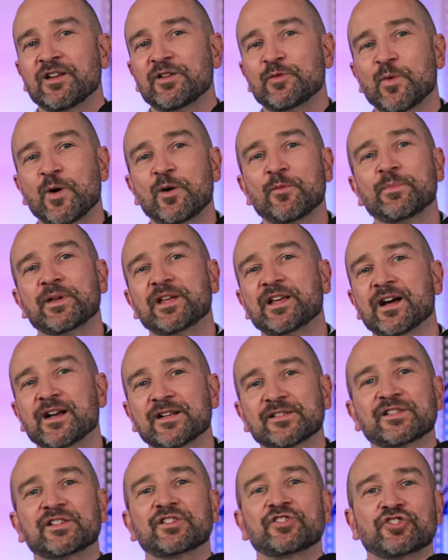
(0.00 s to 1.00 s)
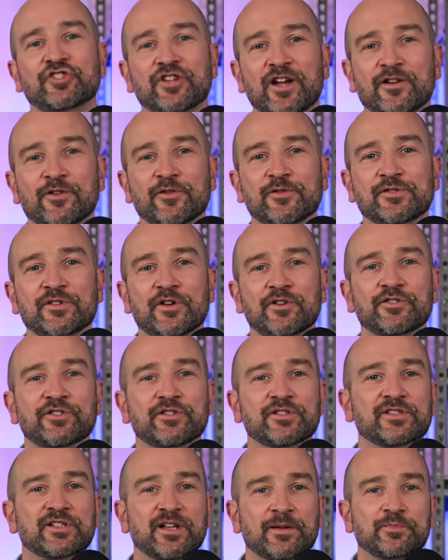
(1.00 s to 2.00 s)
you won't be casting shadows on your
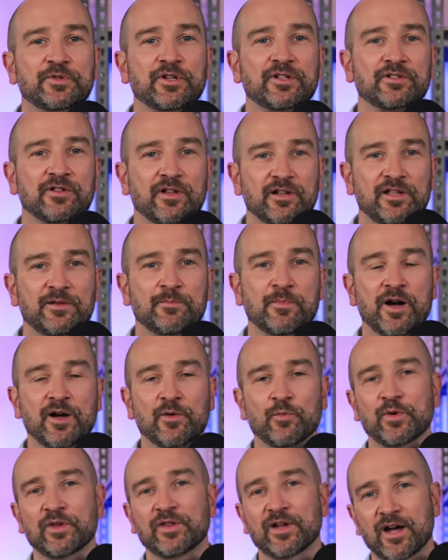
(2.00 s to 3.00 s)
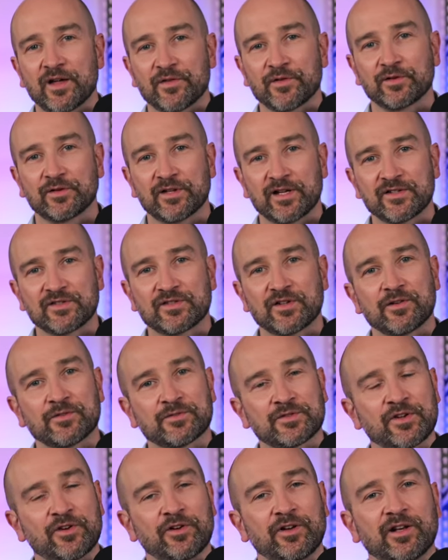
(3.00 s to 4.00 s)
subject like you might with other lens
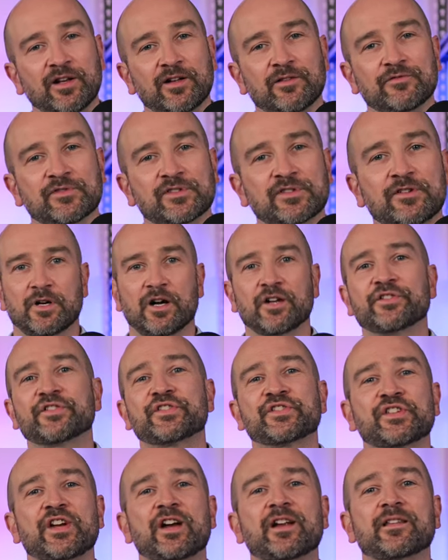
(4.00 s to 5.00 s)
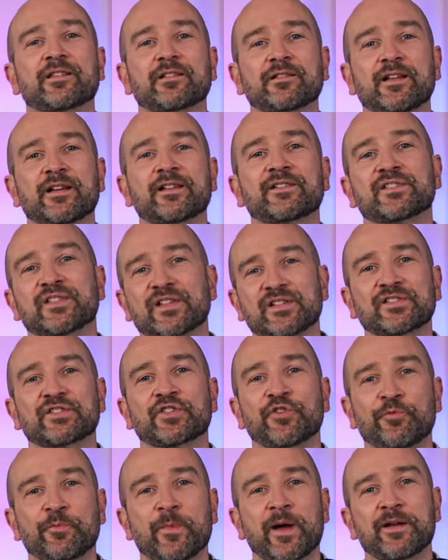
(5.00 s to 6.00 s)
alternatives. On the side of the lens, there's
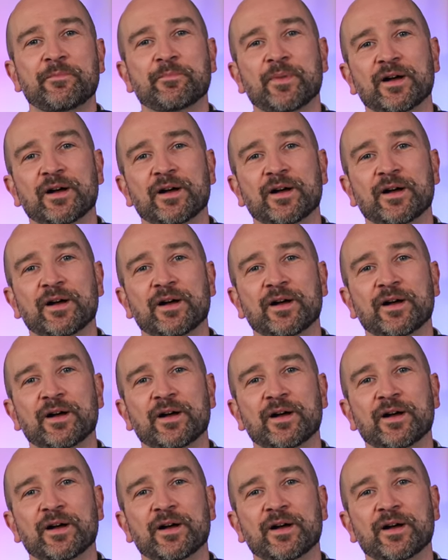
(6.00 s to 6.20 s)
two main